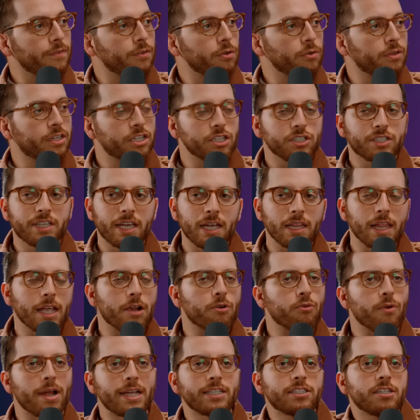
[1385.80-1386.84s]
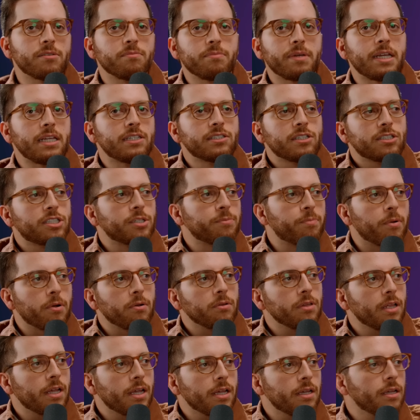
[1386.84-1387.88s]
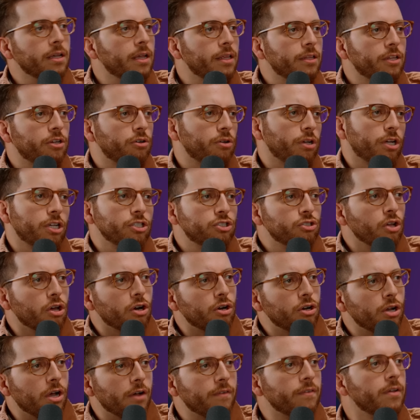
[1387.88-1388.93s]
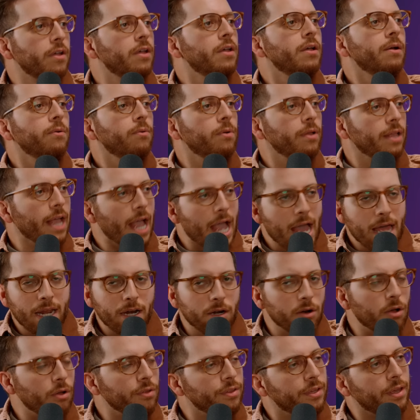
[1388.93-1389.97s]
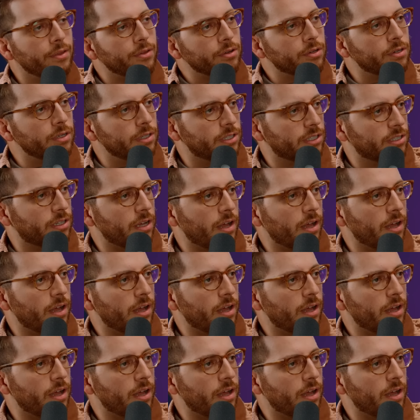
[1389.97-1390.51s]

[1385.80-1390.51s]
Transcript: Yeah. If you just get like rice and beans at Chipotle and you're like, it's not enough. Well, add in all the other good